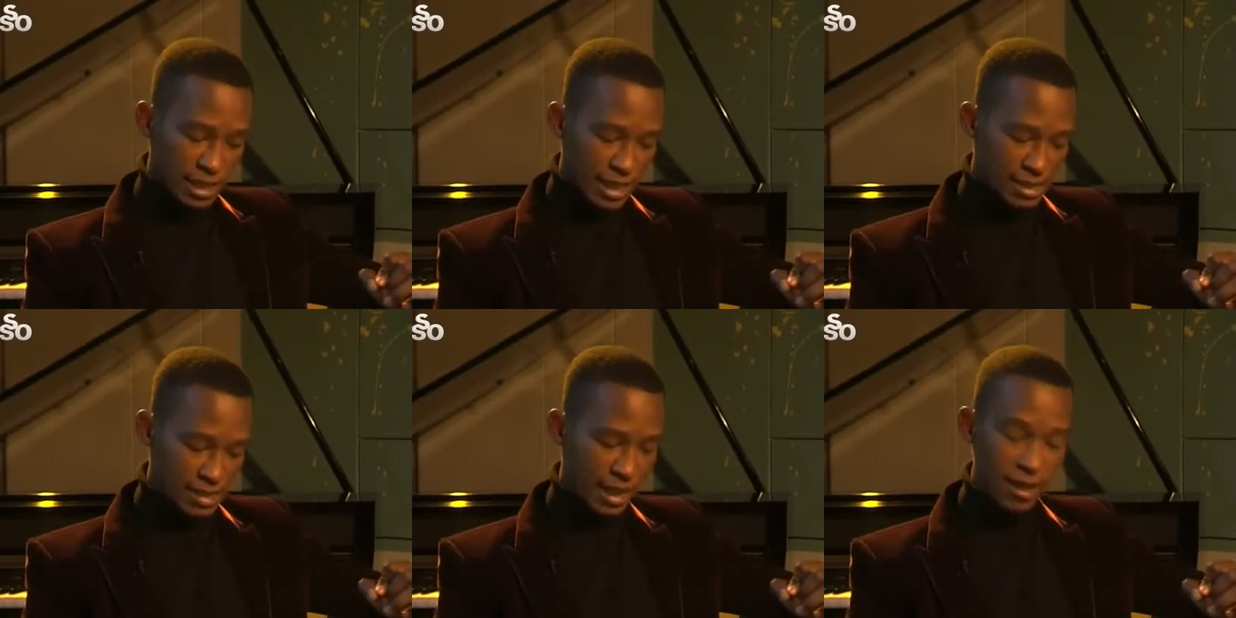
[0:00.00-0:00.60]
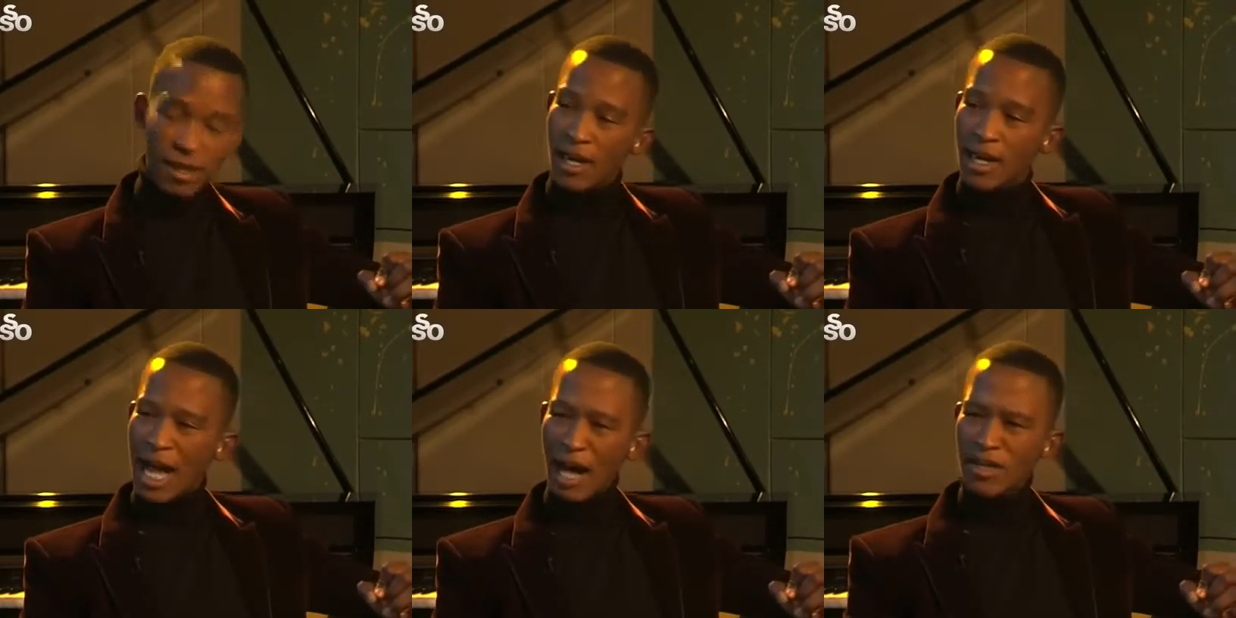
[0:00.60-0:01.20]
D.C.
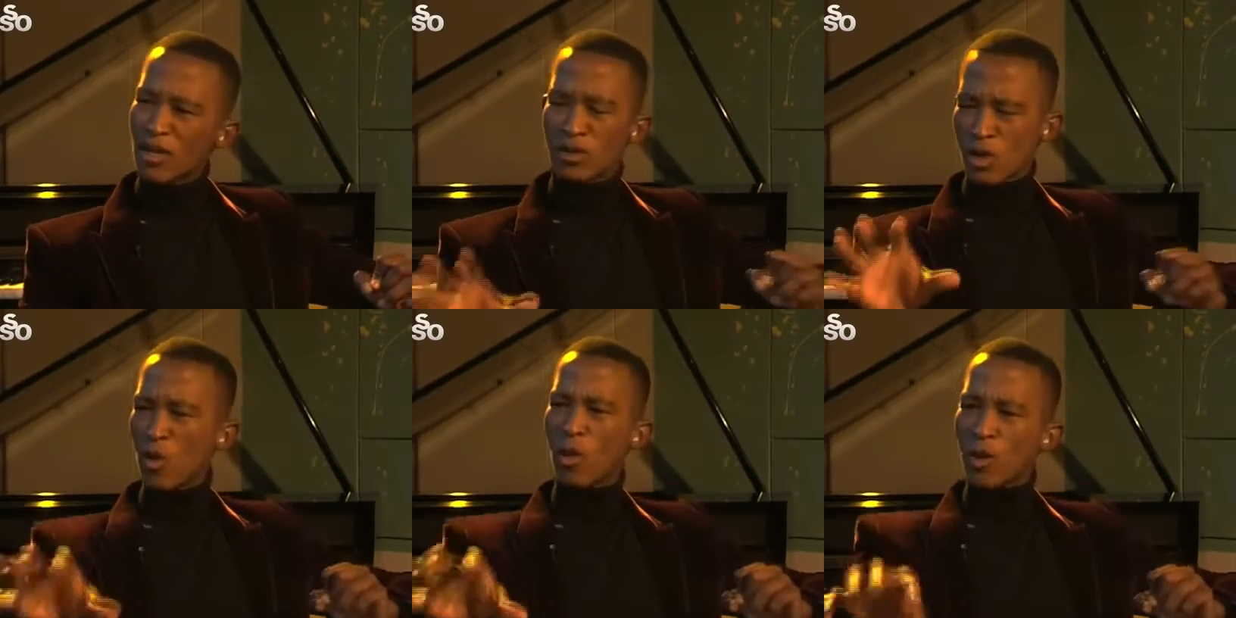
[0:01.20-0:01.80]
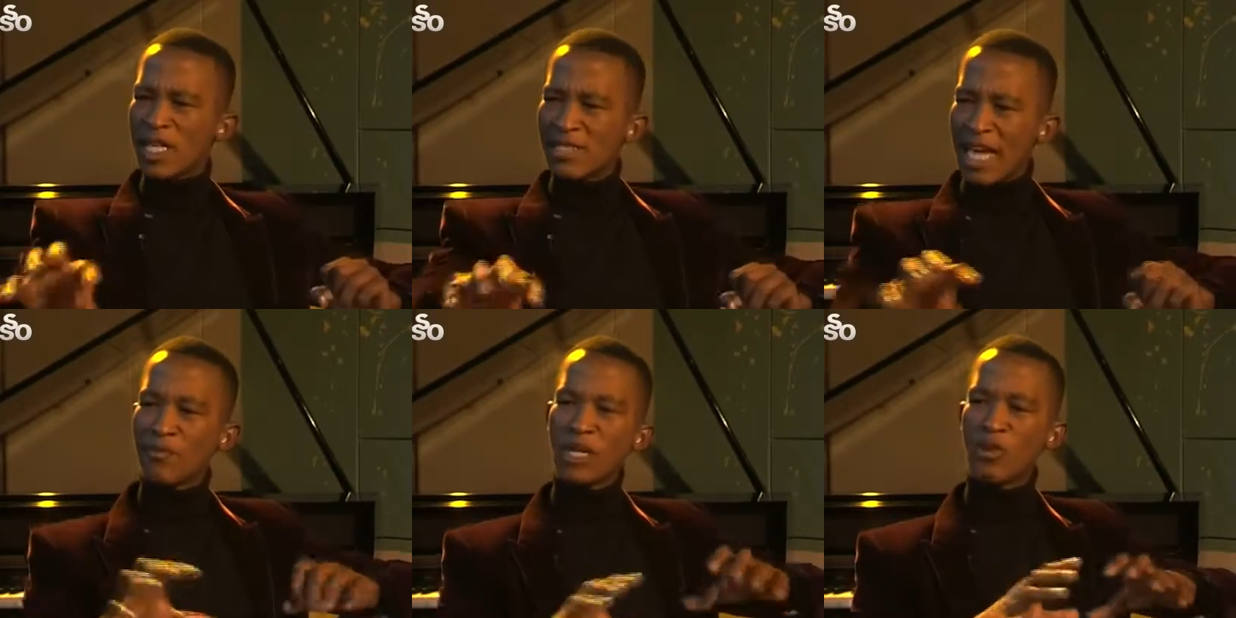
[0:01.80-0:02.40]
So what does
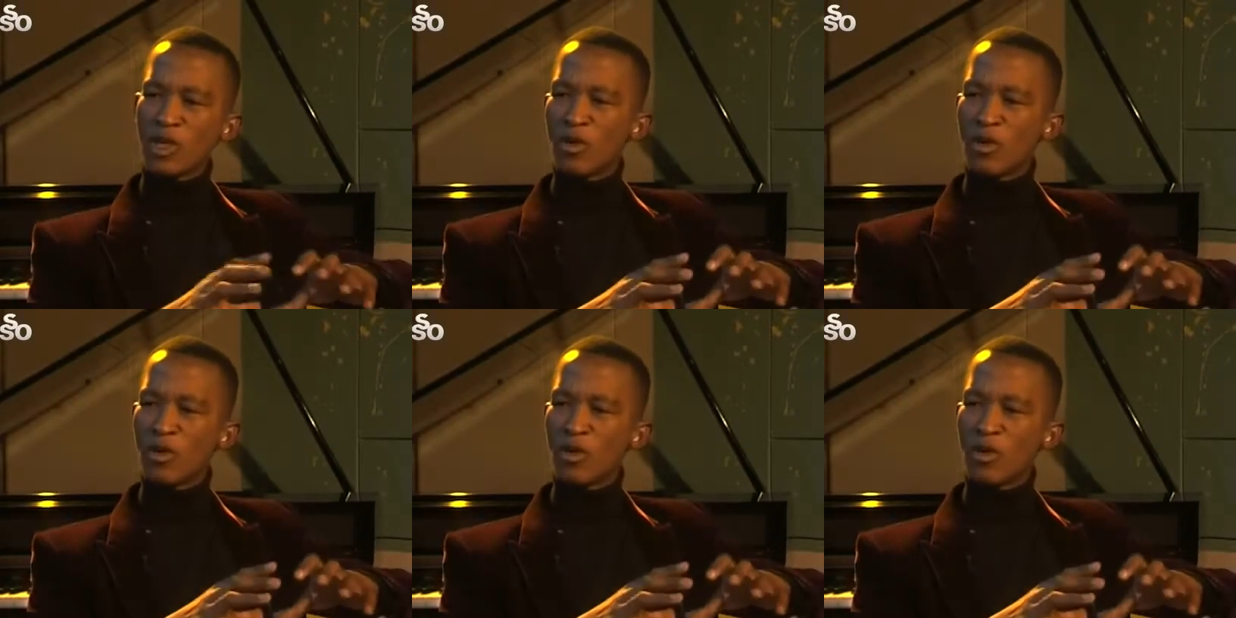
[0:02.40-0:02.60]
that mean when